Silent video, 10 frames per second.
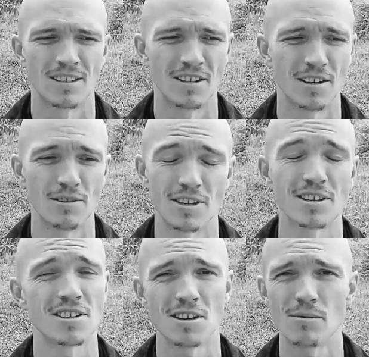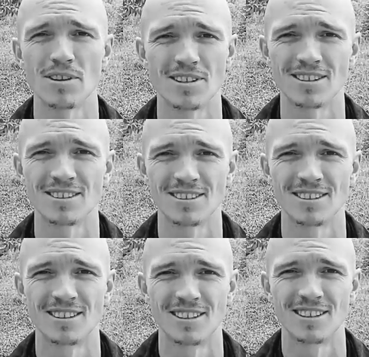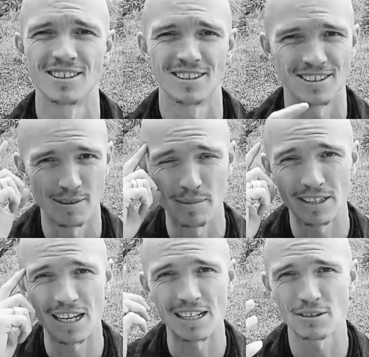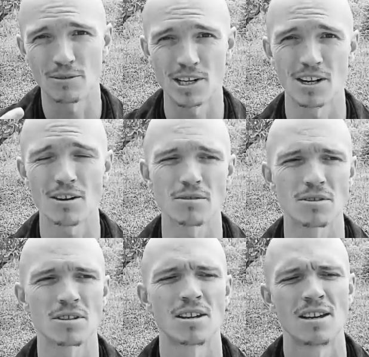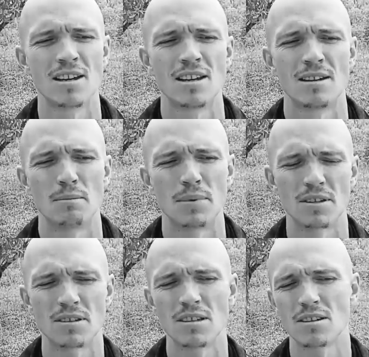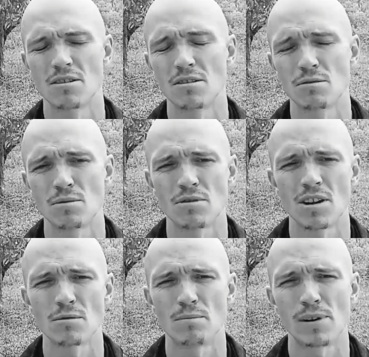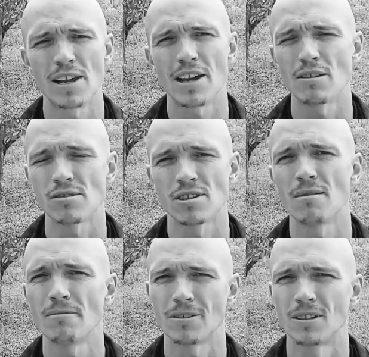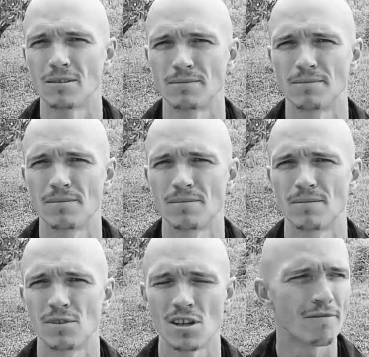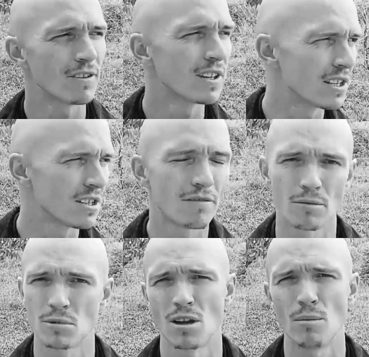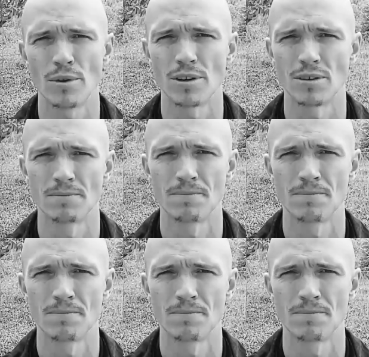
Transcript: You know, you can see where the mentality already goes, because these girls were trying to play out something, something they see from somewhere.